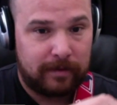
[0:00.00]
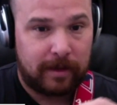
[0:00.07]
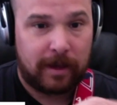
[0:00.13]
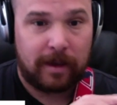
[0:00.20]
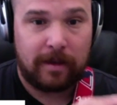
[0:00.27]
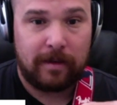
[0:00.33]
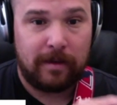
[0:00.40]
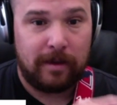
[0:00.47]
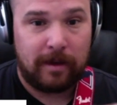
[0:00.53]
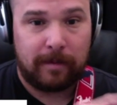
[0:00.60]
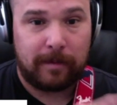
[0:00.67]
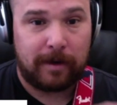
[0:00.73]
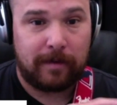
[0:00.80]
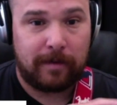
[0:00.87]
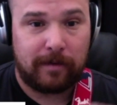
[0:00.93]
Okay?
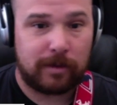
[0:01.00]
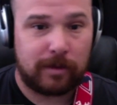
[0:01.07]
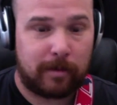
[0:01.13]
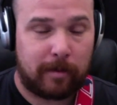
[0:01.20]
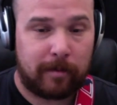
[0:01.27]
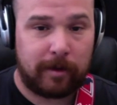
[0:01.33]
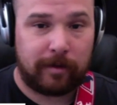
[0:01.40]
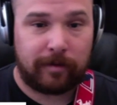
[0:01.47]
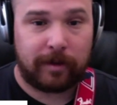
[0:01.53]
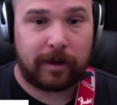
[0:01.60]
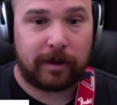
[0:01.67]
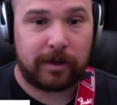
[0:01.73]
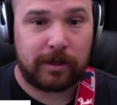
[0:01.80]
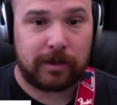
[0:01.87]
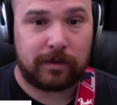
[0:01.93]
I'm not even using my middle
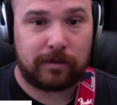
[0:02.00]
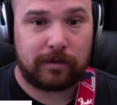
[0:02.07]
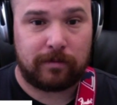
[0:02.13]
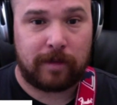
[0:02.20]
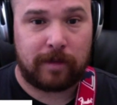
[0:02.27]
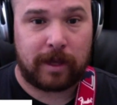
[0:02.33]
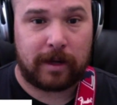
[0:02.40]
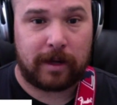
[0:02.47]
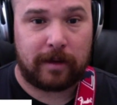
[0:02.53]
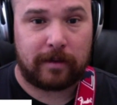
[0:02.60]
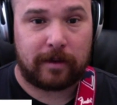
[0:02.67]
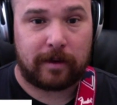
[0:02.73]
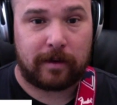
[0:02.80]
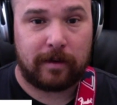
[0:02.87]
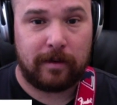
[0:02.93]
finger. It's just hanging
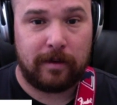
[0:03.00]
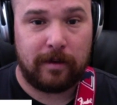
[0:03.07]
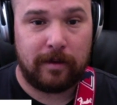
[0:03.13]
out there.